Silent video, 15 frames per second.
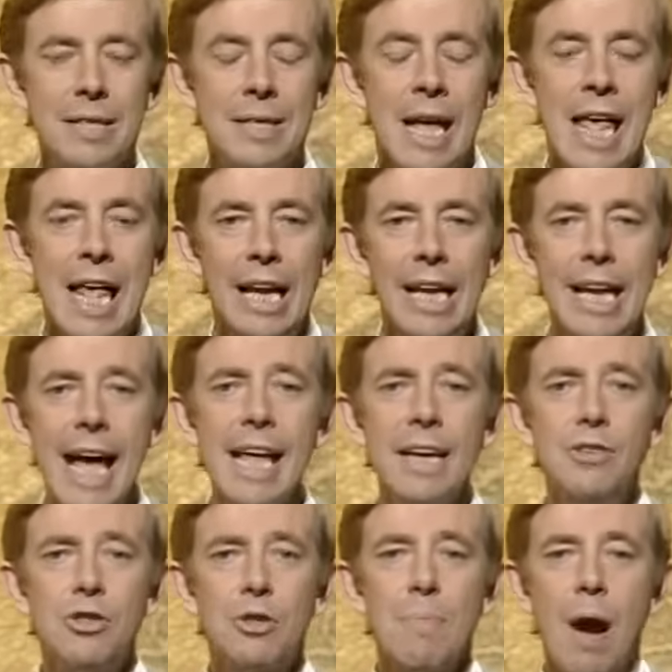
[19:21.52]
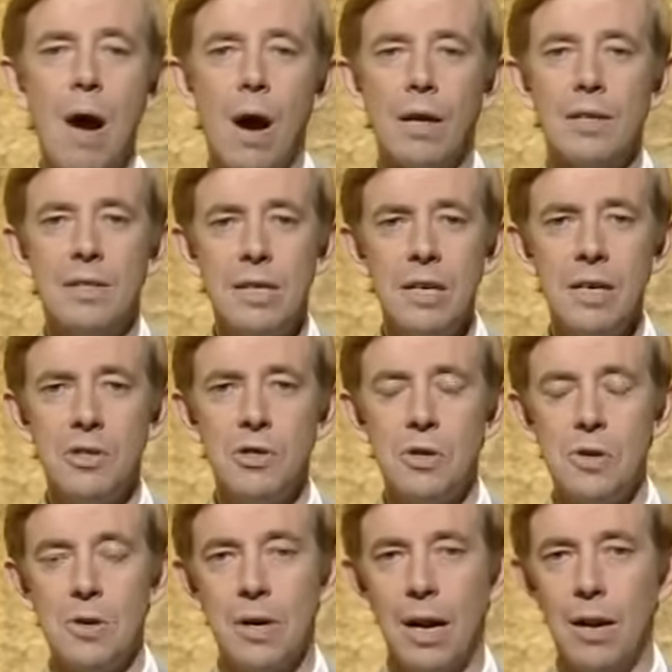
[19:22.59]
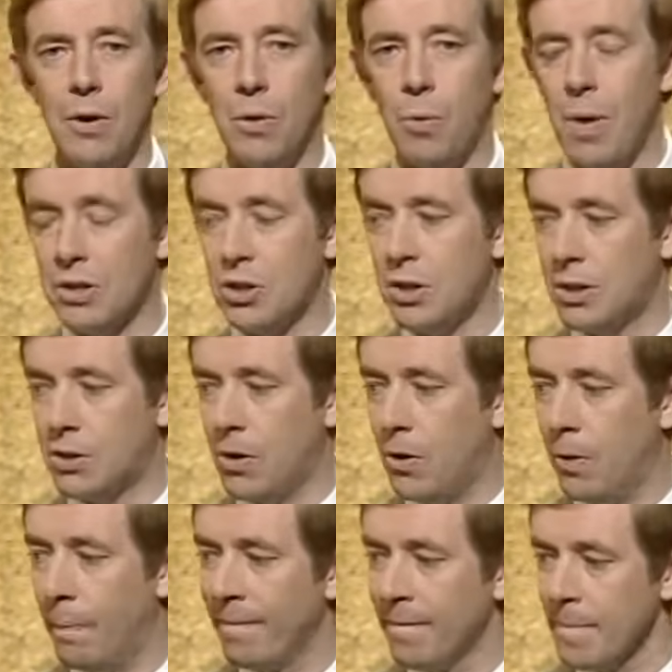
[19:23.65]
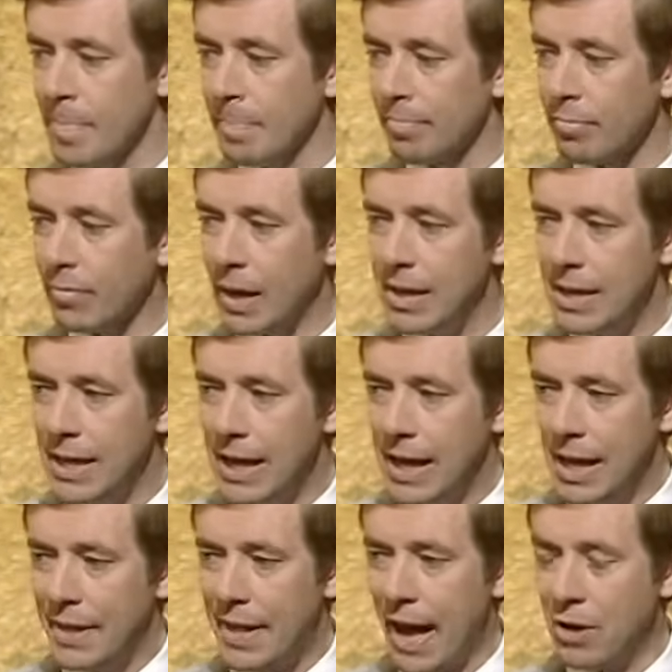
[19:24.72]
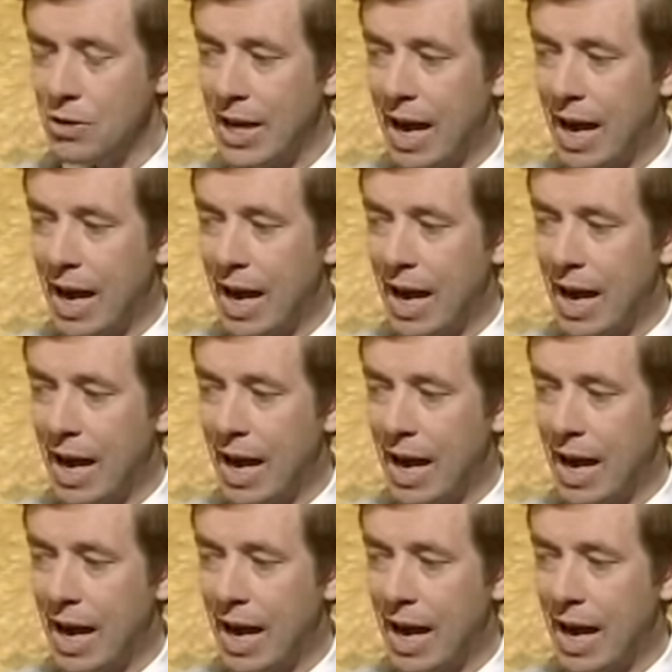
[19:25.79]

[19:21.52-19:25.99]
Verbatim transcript: is landmarks. There's your clue. Watching at home. Now,